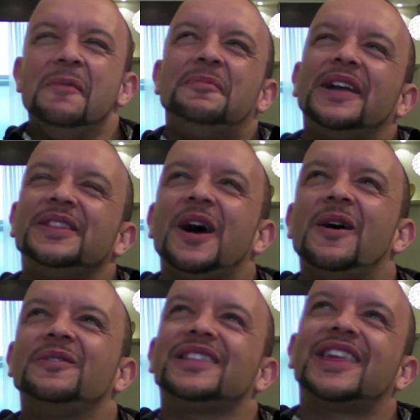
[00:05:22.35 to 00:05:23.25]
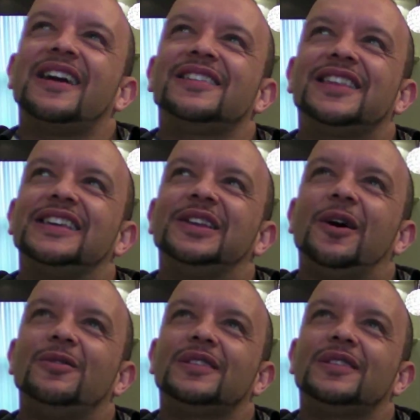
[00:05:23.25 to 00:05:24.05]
But no, you know,